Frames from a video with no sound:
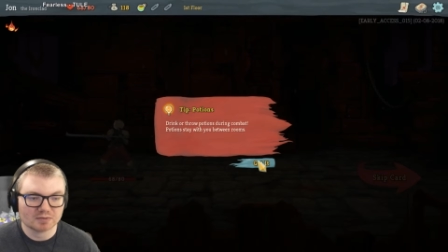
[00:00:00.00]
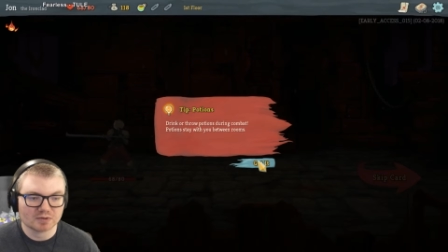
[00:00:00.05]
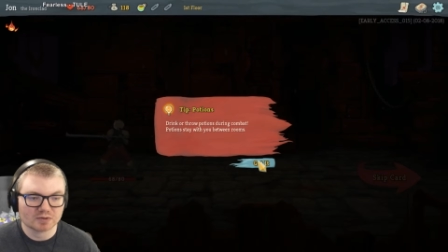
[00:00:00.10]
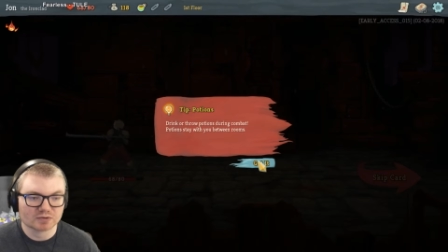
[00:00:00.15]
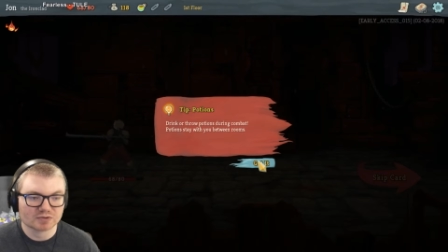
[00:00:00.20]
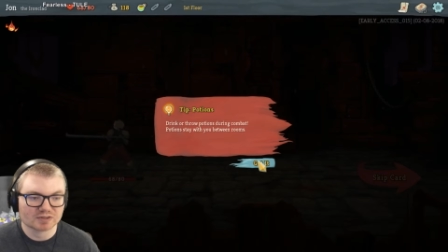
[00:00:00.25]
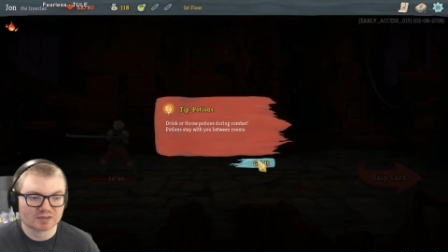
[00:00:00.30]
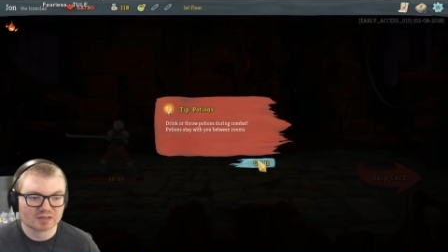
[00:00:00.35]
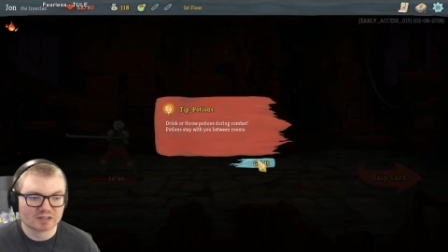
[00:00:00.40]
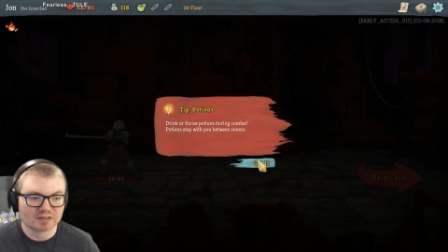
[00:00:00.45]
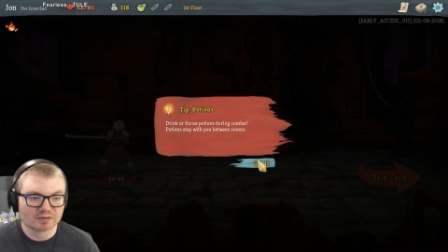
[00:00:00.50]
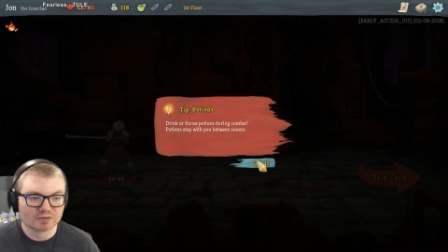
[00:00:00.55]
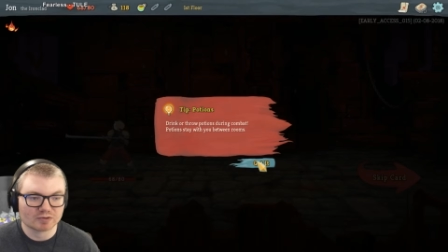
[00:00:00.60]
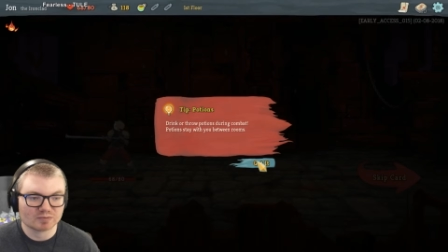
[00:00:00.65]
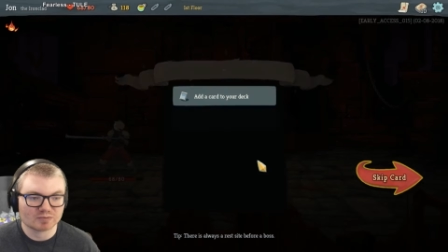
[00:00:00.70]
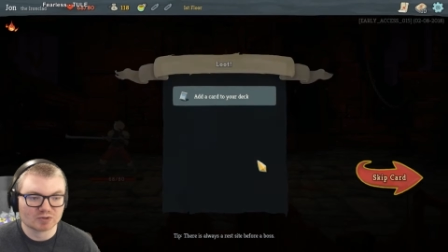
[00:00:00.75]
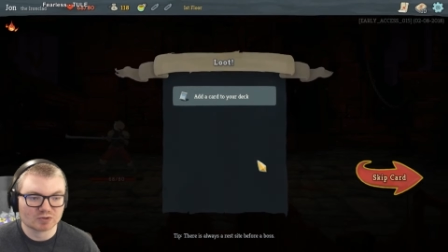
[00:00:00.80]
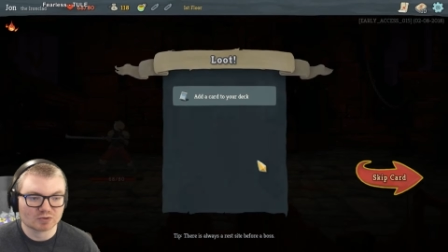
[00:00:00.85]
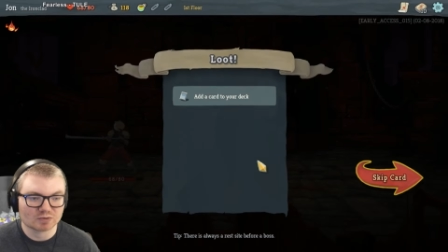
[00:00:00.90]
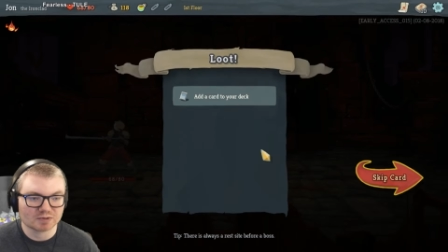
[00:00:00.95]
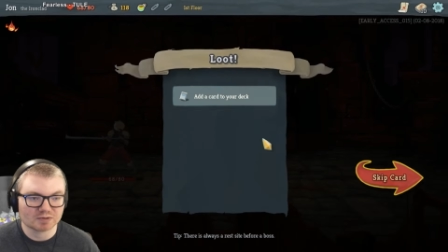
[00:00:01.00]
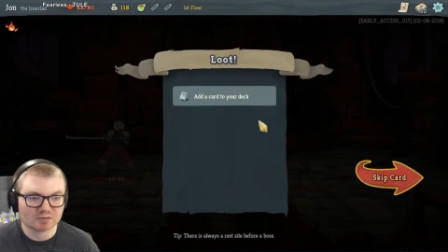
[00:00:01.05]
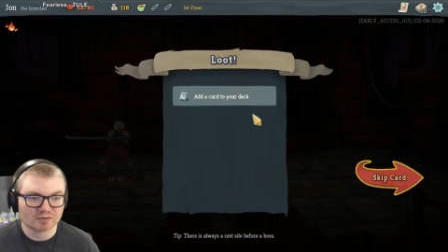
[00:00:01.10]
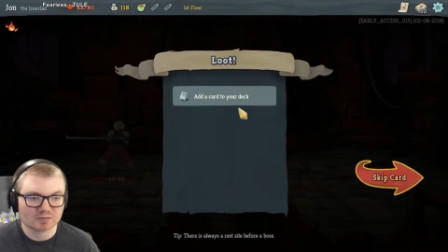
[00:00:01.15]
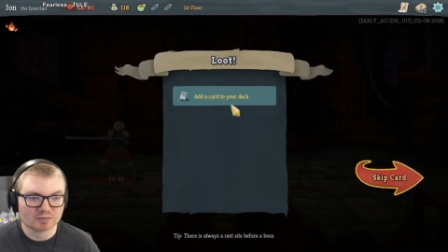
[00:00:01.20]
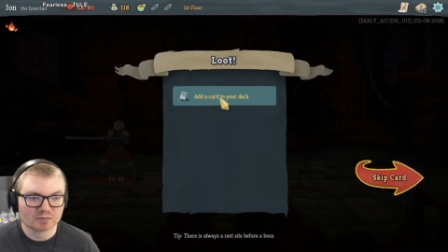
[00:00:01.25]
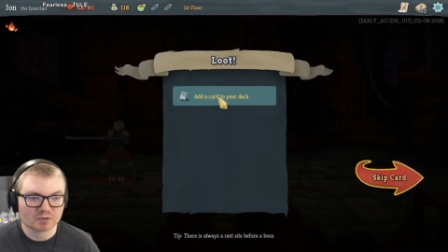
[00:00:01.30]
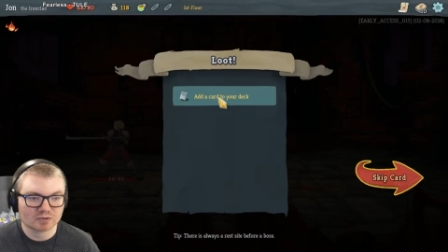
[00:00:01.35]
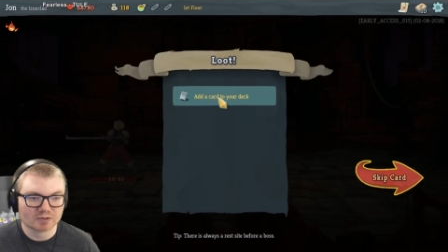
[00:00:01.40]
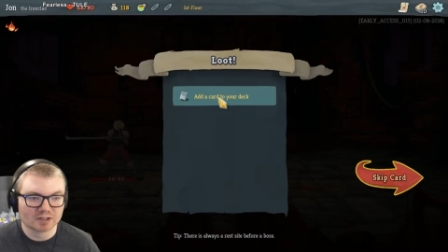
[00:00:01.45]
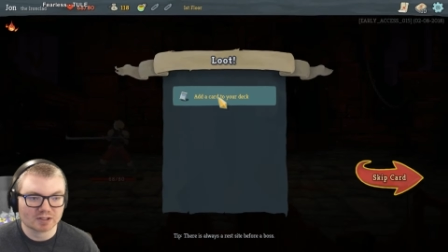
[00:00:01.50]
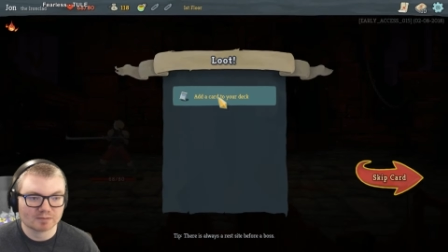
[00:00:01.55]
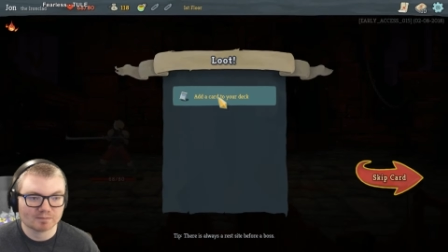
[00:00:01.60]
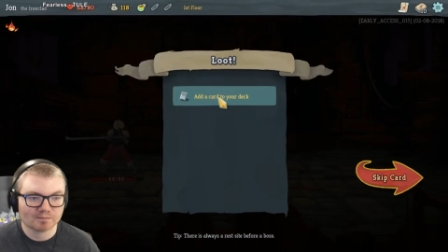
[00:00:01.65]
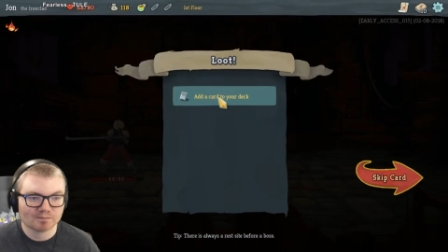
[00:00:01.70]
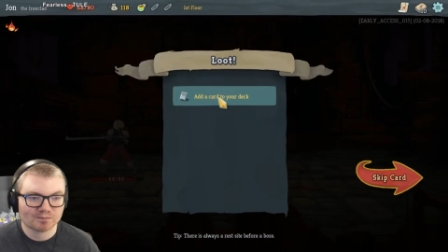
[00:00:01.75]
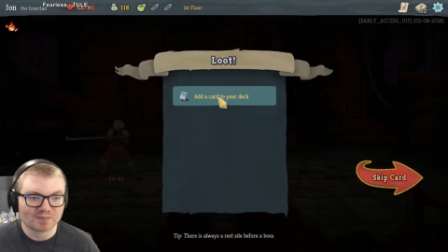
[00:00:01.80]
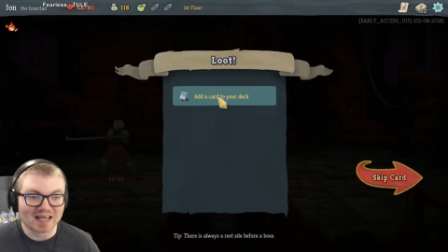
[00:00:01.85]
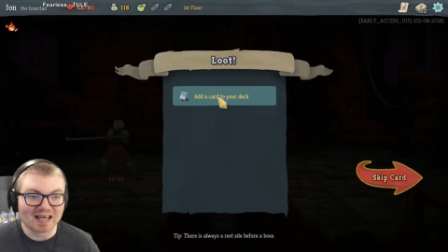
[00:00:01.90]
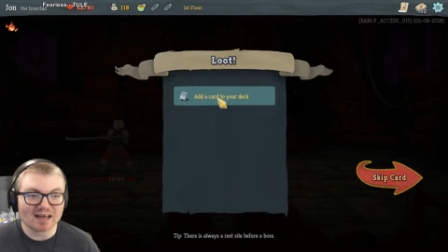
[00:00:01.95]
Potions stay with you between rooms, okay.
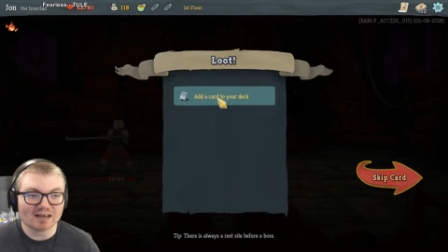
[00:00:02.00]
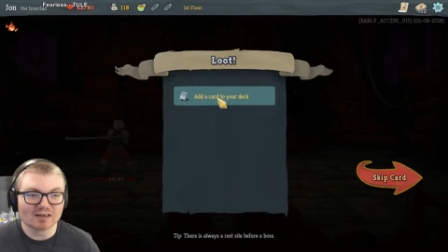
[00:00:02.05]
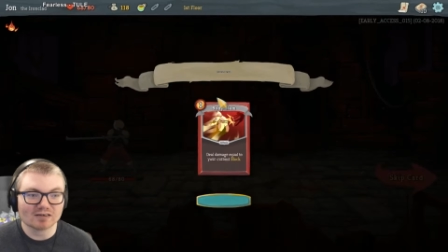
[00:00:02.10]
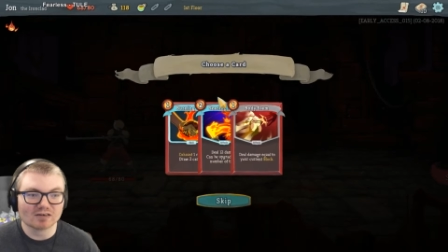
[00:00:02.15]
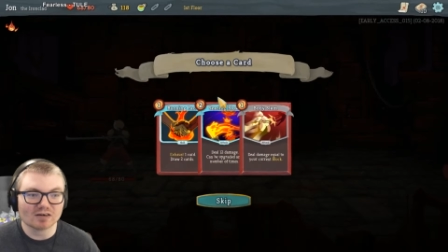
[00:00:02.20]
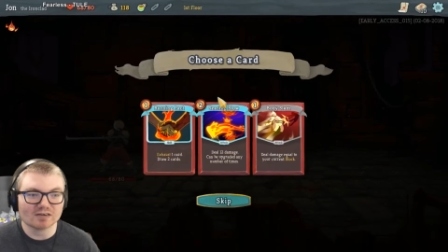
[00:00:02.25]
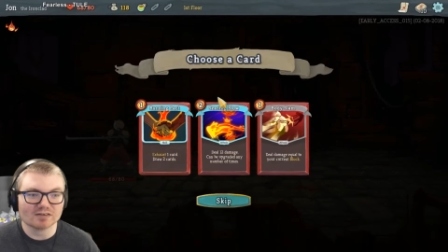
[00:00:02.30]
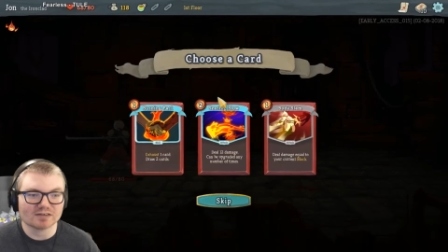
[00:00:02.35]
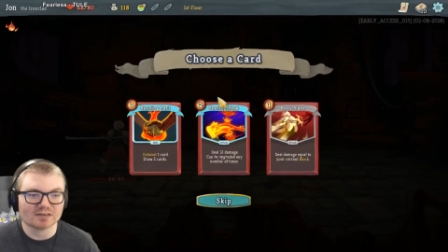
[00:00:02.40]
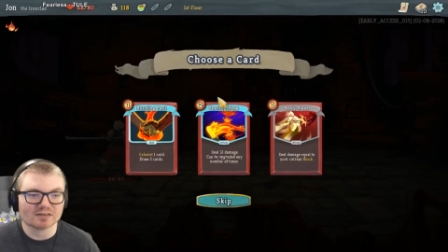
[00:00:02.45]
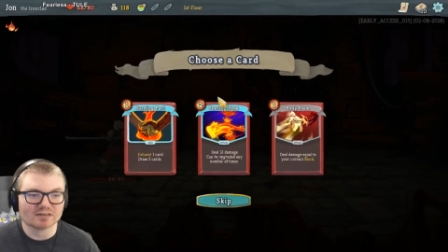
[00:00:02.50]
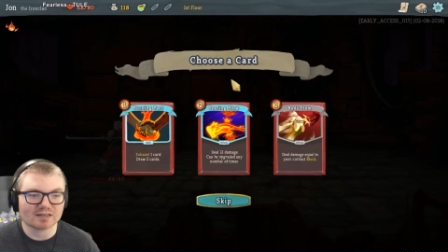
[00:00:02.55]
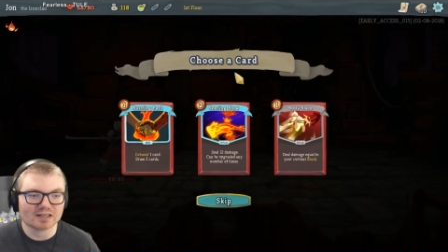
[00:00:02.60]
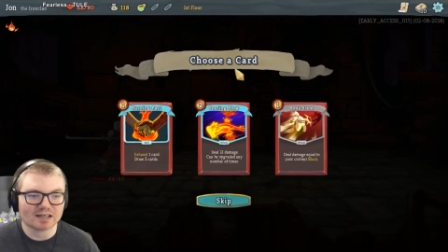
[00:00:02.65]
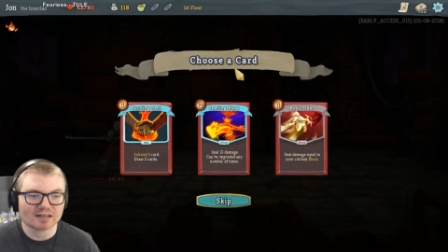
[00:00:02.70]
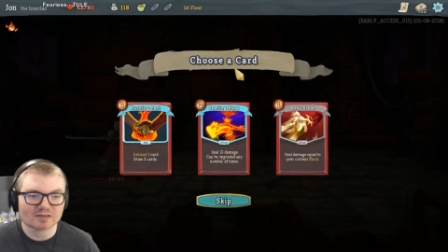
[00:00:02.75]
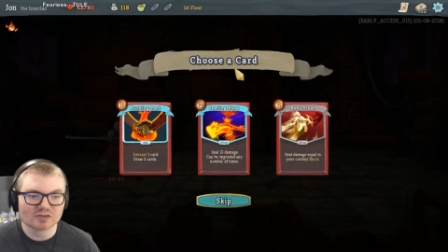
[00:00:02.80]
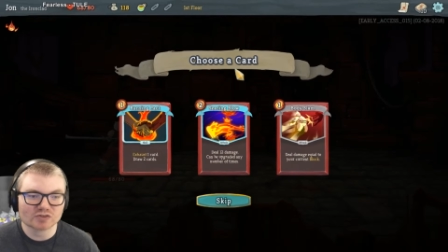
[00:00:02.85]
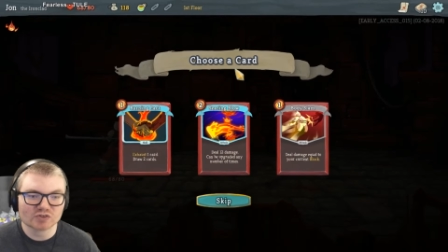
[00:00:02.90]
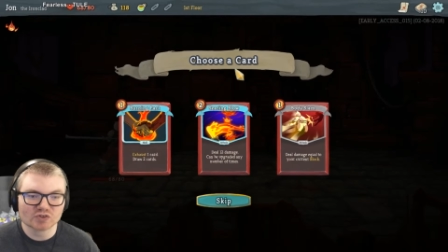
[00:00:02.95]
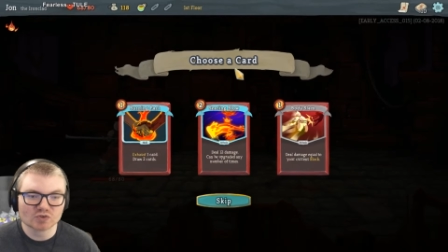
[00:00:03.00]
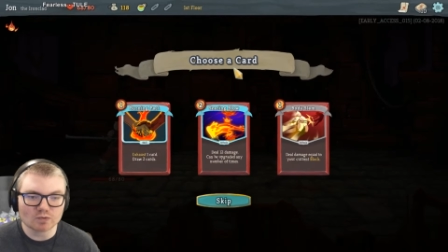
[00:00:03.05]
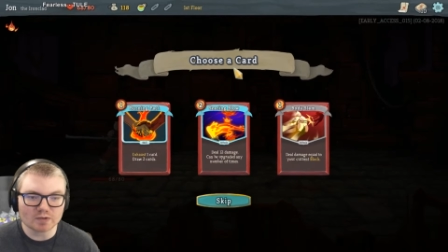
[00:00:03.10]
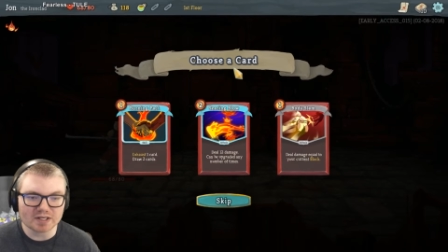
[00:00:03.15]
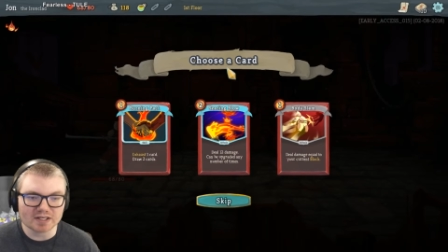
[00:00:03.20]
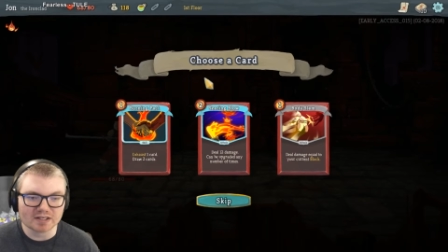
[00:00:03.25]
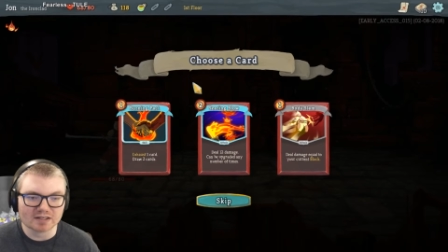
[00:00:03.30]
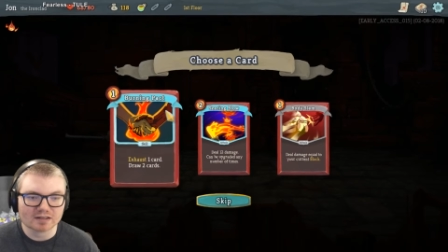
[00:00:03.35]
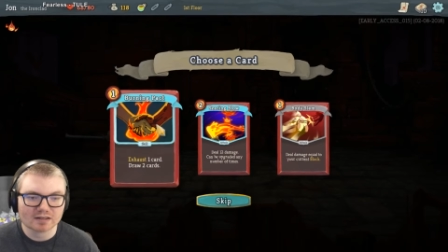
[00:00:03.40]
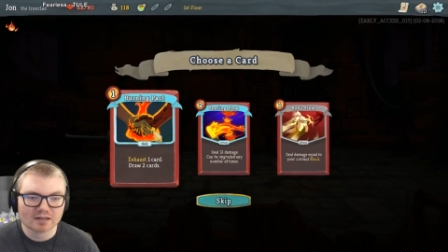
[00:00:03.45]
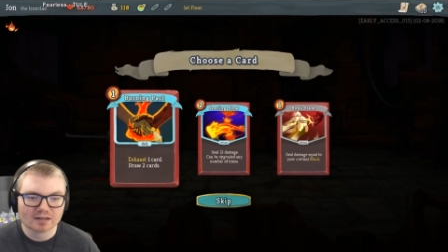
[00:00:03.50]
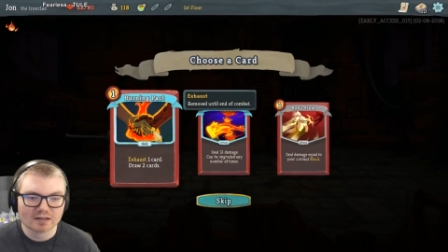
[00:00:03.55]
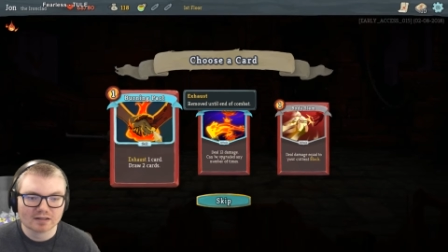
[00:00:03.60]
Add a card to your deck. Sweet!